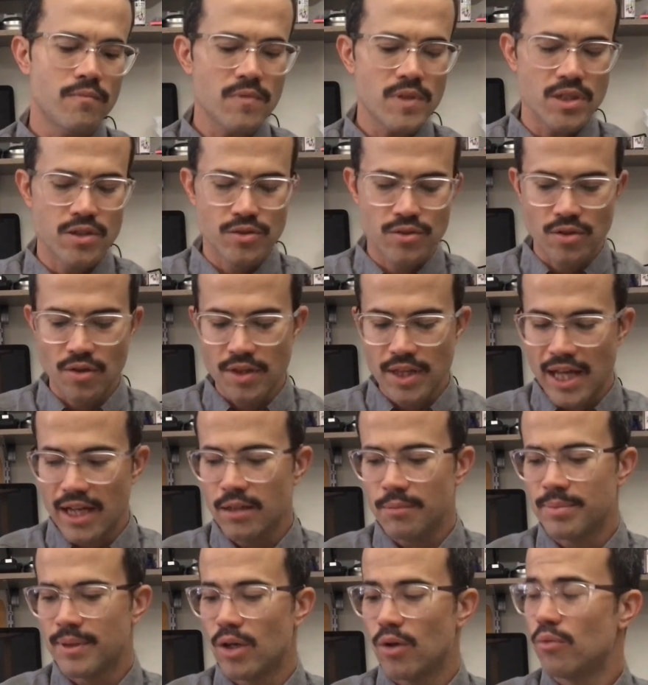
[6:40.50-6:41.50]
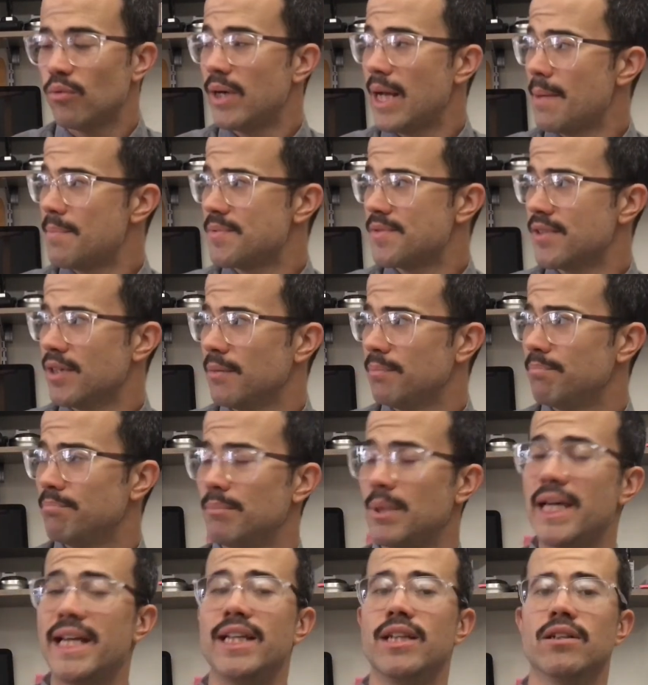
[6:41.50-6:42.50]
So that about wraps up
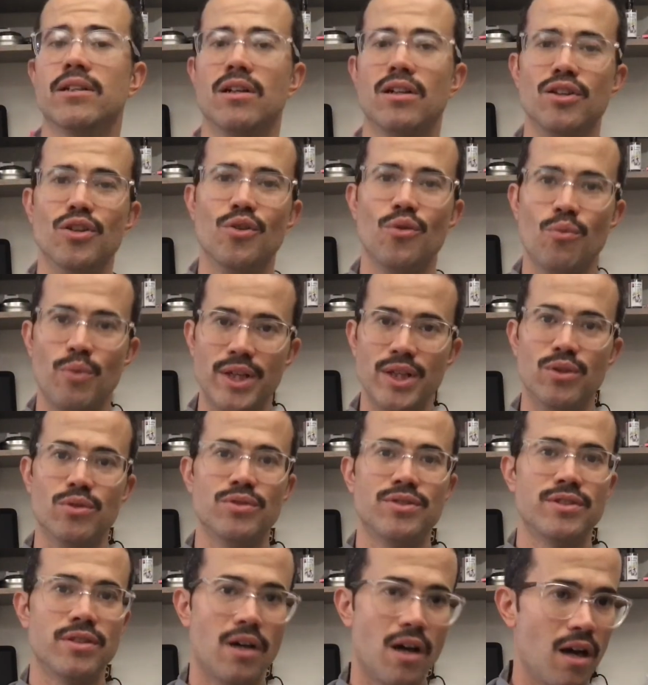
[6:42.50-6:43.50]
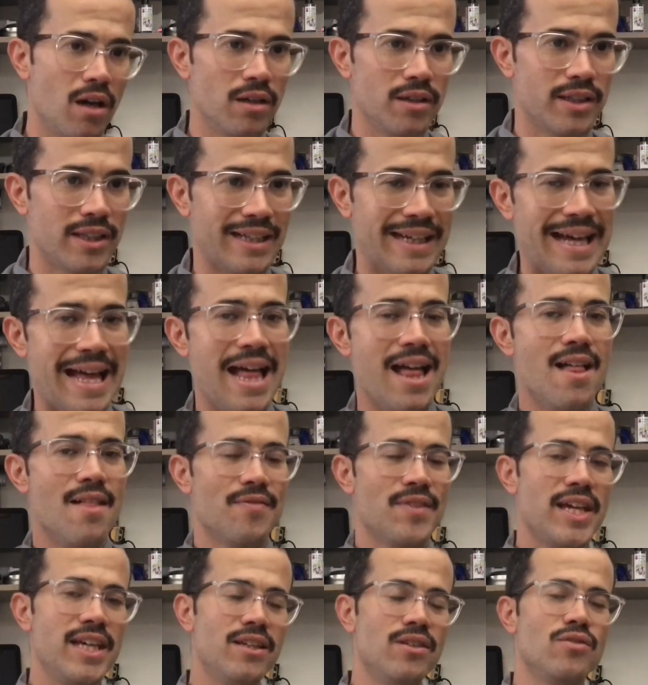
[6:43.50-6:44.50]
my color wheel talk.
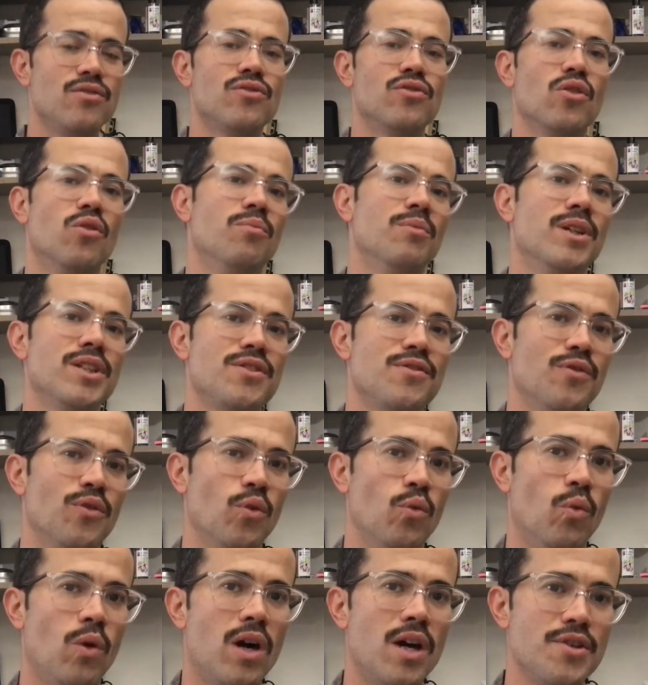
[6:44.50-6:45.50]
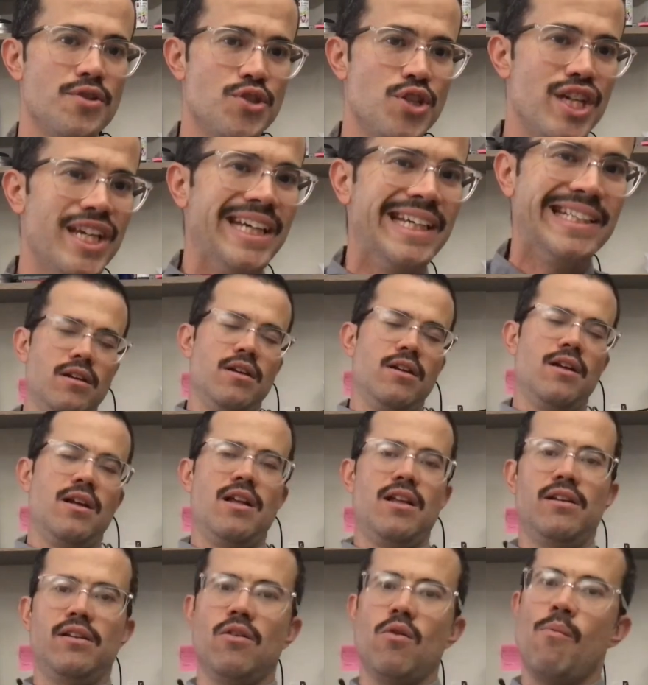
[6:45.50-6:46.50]
Thank you so much for watching.
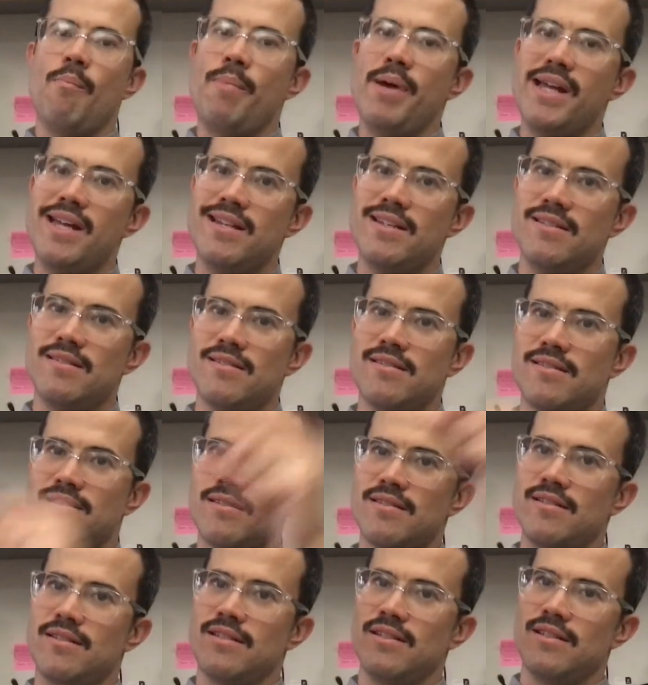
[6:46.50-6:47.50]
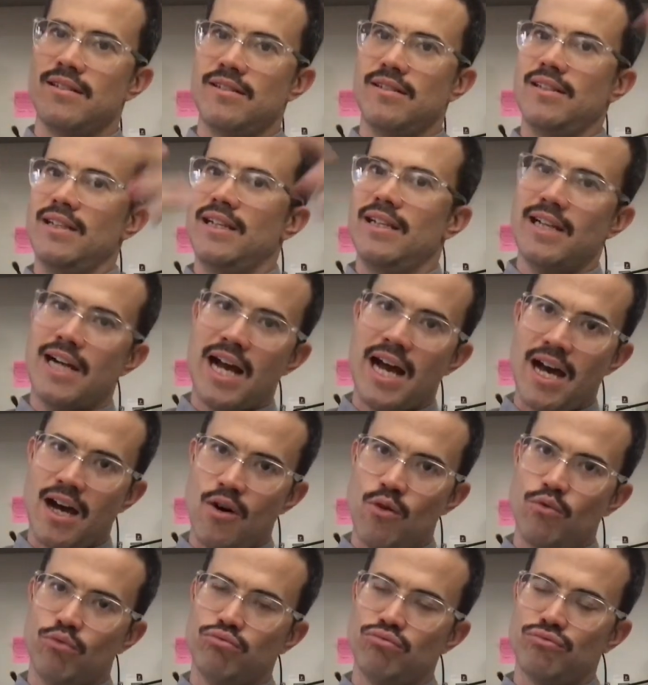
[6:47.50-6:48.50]
Lopez out.